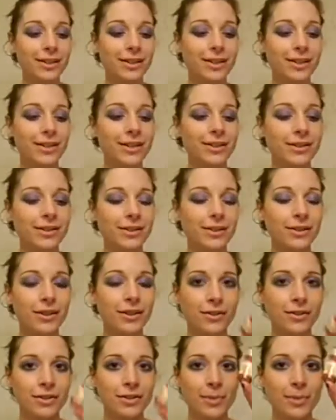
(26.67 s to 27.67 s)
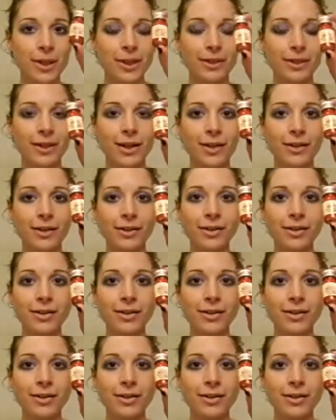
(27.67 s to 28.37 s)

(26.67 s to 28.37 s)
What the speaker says: These looked a bit young,